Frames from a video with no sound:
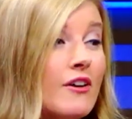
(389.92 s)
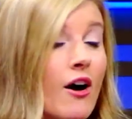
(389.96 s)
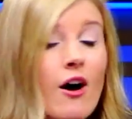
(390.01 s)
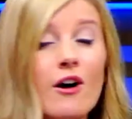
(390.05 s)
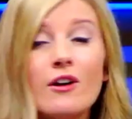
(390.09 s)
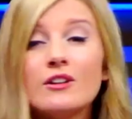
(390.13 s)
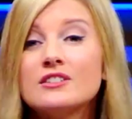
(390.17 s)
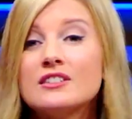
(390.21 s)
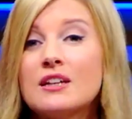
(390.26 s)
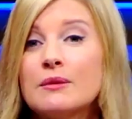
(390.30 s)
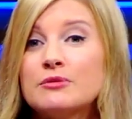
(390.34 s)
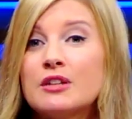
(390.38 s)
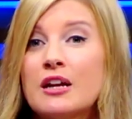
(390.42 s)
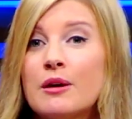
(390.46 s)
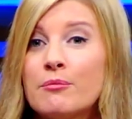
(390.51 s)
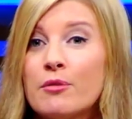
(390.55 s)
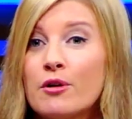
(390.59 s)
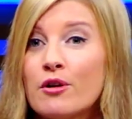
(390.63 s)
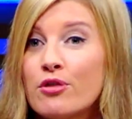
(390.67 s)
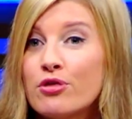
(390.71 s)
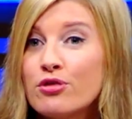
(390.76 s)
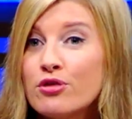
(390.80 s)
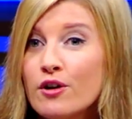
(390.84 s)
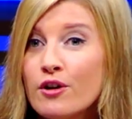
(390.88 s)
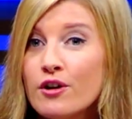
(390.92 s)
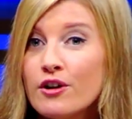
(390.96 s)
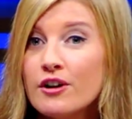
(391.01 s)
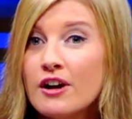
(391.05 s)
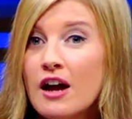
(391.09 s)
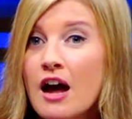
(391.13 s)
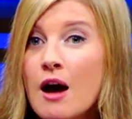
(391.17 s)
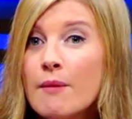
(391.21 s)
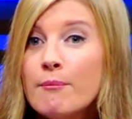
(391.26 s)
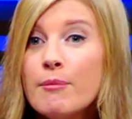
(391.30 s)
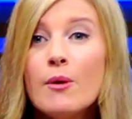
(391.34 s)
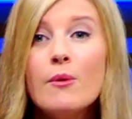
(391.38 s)
on September third,
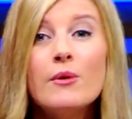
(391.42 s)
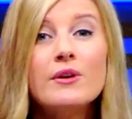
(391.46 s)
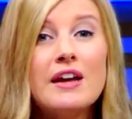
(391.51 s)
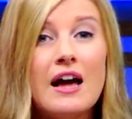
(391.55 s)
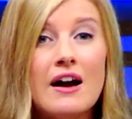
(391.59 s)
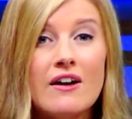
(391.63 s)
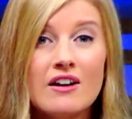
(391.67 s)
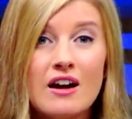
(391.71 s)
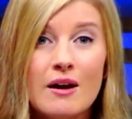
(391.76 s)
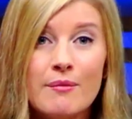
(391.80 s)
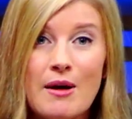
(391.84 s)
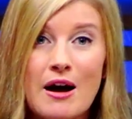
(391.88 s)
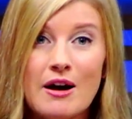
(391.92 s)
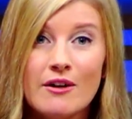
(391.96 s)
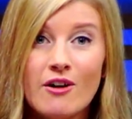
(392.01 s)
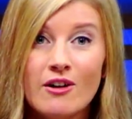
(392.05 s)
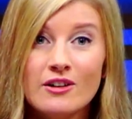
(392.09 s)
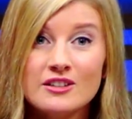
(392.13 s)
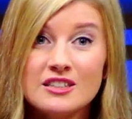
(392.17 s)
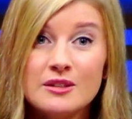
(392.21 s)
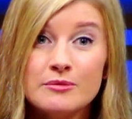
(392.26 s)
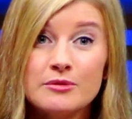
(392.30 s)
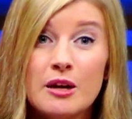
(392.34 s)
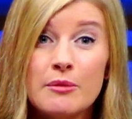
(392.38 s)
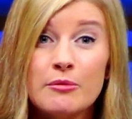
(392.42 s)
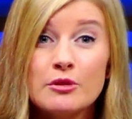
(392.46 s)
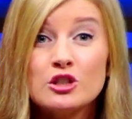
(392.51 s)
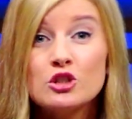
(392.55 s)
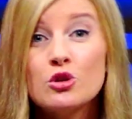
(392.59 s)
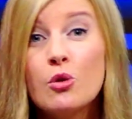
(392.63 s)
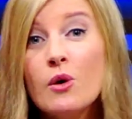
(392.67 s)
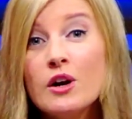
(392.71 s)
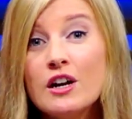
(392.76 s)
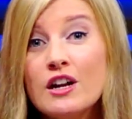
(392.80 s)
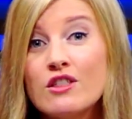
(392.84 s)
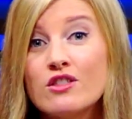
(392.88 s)
but will now come out on September
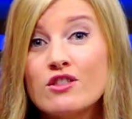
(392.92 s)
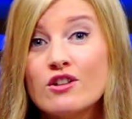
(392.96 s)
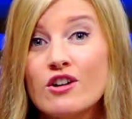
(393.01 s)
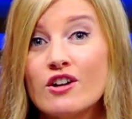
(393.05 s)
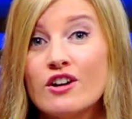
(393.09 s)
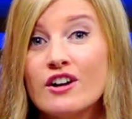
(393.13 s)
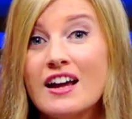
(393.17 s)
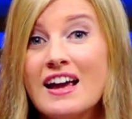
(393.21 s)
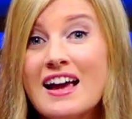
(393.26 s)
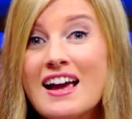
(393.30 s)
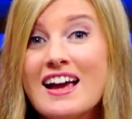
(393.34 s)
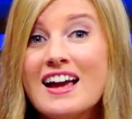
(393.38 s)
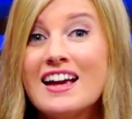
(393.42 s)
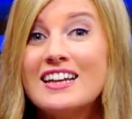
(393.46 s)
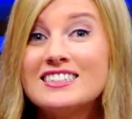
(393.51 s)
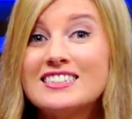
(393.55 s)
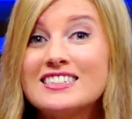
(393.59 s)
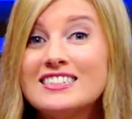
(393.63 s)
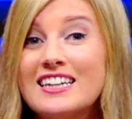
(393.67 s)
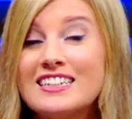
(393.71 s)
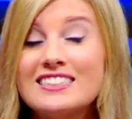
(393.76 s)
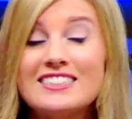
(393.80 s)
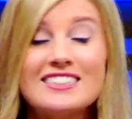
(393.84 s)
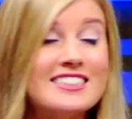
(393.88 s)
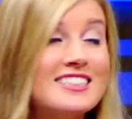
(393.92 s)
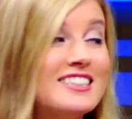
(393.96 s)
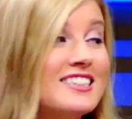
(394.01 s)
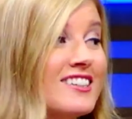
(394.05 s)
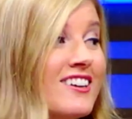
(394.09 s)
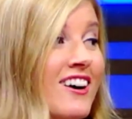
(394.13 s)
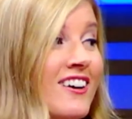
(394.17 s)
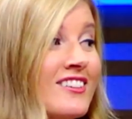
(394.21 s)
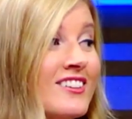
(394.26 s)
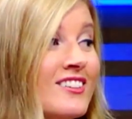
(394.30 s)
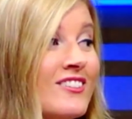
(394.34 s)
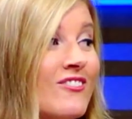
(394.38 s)
twenty-third. Incidentally, the
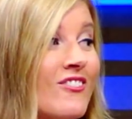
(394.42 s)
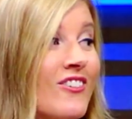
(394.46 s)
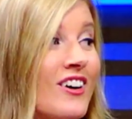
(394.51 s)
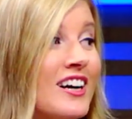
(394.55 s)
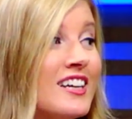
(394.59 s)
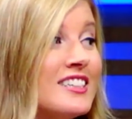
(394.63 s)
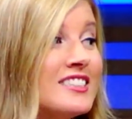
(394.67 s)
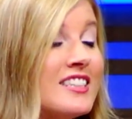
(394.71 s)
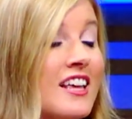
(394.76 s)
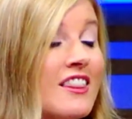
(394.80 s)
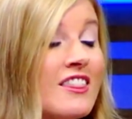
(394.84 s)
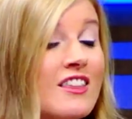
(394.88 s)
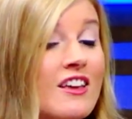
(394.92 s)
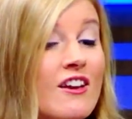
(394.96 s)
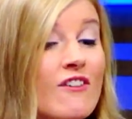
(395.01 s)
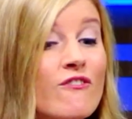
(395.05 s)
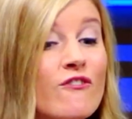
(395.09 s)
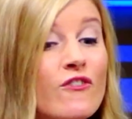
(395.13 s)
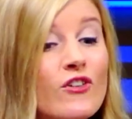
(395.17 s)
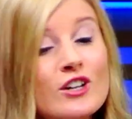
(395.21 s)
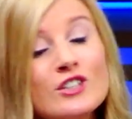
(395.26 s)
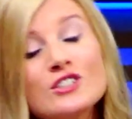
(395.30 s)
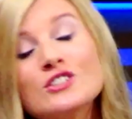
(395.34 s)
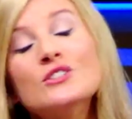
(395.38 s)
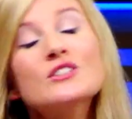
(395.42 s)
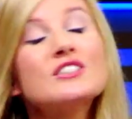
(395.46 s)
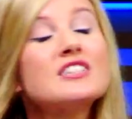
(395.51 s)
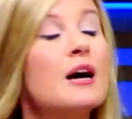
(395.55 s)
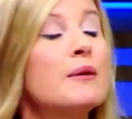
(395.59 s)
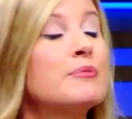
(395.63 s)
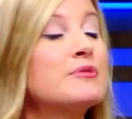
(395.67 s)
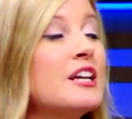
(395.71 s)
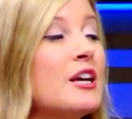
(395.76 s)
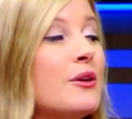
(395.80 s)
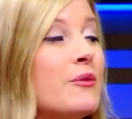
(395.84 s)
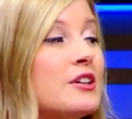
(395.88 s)
Gauntlet was the first news
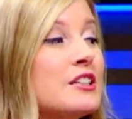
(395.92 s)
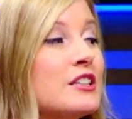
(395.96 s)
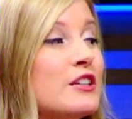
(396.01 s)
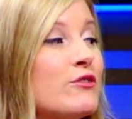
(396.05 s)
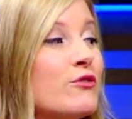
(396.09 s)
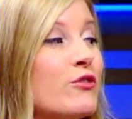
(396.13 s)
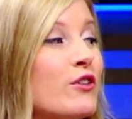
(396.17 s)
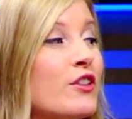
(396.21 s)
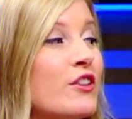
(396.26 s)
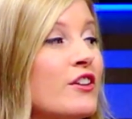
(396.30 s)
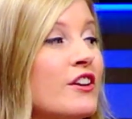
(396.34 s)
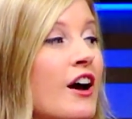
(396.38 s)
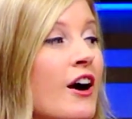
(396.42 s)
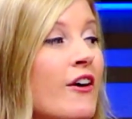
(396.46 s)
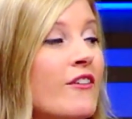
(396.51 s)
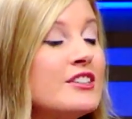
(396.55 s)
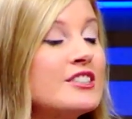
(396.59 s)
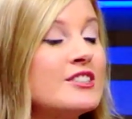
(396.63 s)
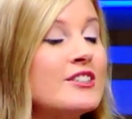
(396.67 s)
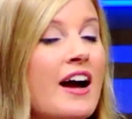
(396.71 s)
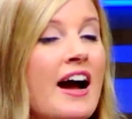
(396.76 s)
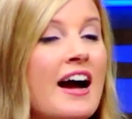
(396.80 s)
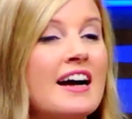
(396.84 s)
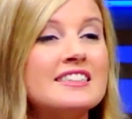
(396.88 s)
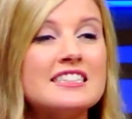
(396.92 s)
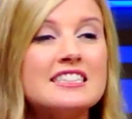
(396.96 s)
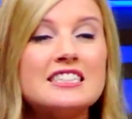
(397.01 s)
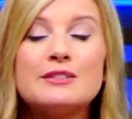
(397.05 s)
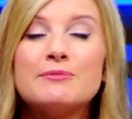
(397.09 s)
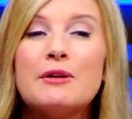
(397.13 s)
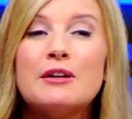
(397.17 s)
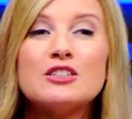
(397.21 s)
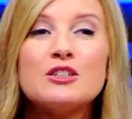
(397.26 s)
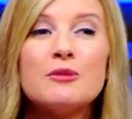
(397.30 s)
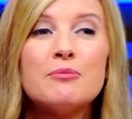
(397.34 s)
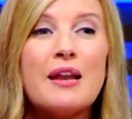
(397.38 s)
update we did for the Now, so it has a
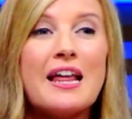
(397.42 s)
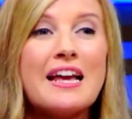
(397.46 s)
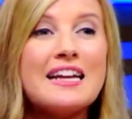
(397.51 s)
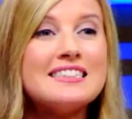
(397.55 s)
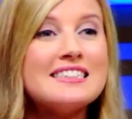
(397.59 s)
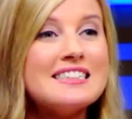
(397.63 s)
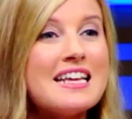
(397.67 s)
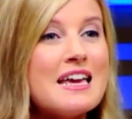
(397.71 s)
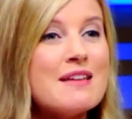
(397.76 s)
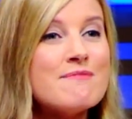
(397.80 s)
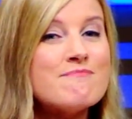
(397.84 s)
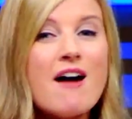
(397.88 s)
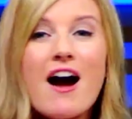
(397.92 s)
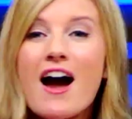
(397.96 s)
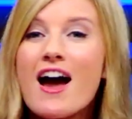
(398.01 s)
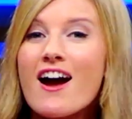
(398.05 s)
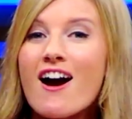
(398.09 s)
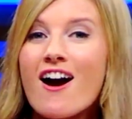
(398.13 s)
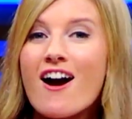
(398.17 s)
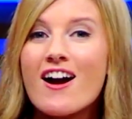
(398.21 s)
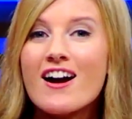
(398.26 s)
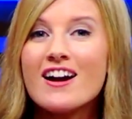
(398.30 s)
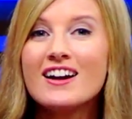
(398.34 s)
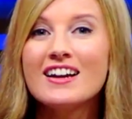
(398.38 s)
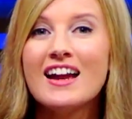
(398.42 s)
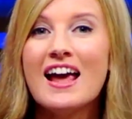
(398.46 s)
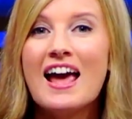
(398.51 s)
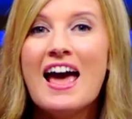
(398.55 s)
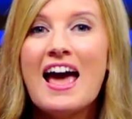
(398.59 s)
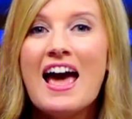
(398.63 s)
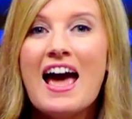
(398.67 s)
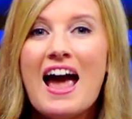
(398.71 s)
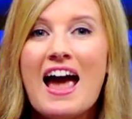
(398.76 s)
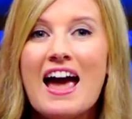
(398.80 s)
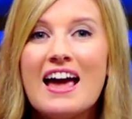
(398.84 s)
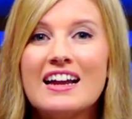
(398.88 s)
special place in my heart.
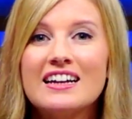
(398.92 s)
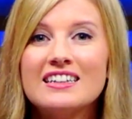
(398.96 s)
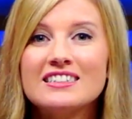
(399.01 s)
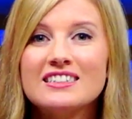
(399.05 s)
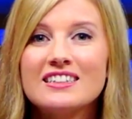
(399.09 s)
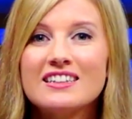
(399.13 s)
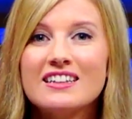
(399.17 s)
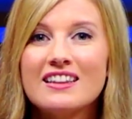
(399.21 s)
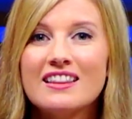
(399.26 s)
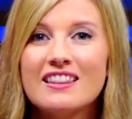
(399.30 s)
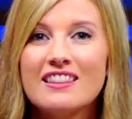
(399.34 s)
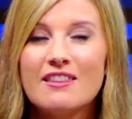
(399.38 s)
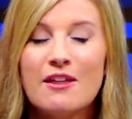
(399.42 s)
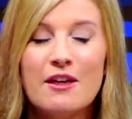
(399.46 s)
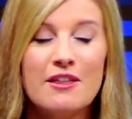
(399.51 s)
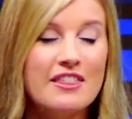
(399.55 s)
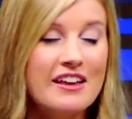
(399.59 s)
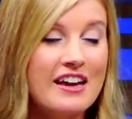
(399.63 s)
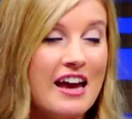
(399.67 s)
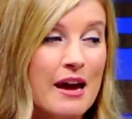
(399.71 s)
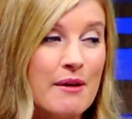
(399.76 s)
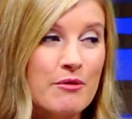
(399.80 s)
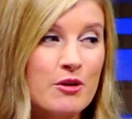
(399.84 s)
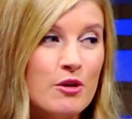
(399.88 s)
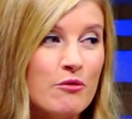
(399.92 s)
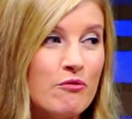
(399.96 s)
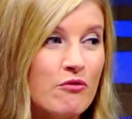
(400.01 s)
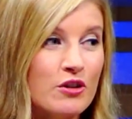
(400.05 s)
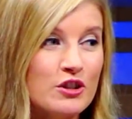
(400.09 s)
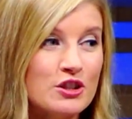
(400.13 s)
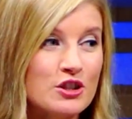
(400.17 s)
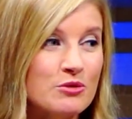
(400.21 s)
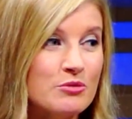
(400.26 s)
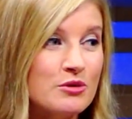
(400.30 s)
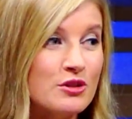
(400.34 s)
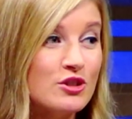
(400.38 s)
And the GameCube
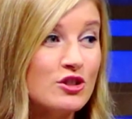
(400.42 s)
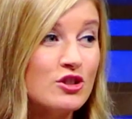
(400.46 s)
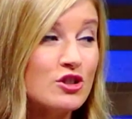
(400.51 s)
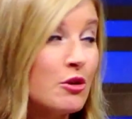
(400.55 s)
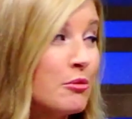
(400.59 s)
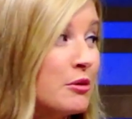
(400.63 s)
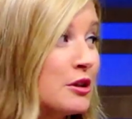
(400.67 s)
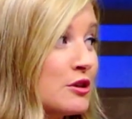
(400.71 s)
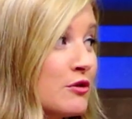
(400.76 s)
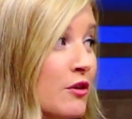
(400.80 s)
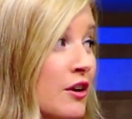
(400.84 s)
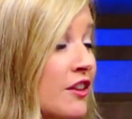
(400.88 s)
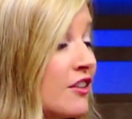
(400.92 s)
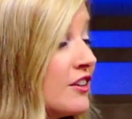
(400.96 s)
version was so much fun.